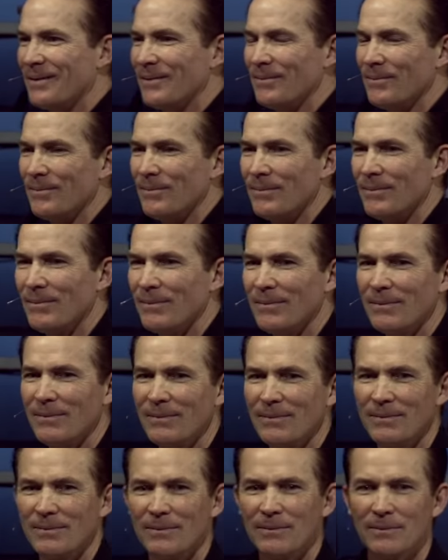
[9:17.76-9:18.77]

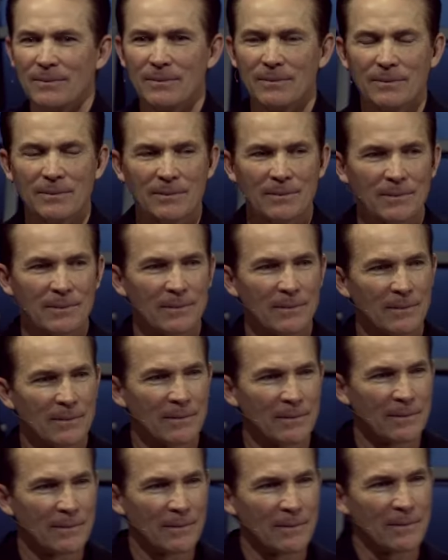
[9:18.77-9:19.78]

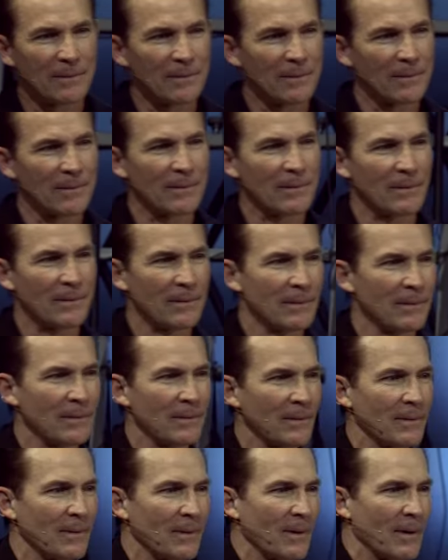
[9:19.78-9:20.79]

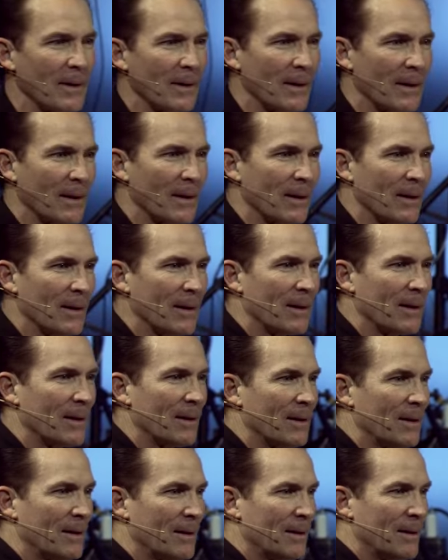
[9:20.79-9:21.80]

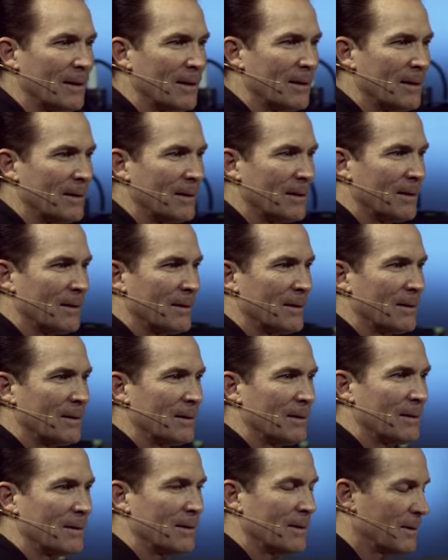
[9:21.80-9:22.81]

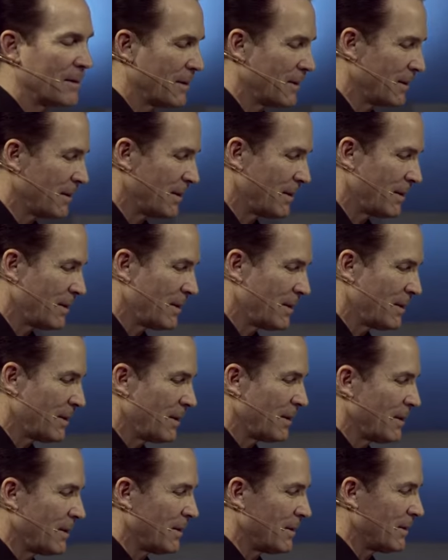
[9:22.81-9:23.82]

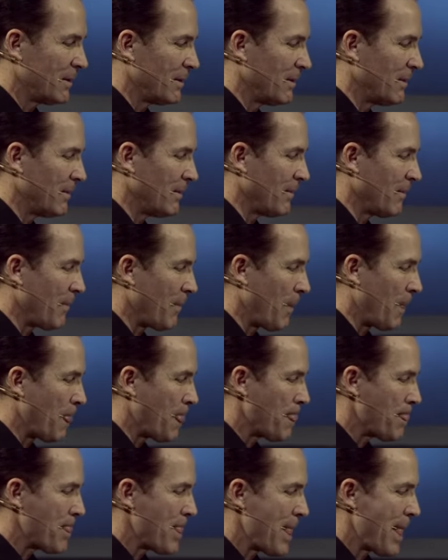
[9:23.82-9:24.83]

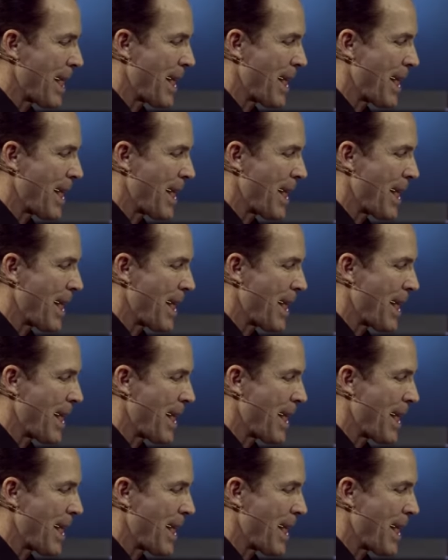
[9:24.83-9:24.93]
[no speech]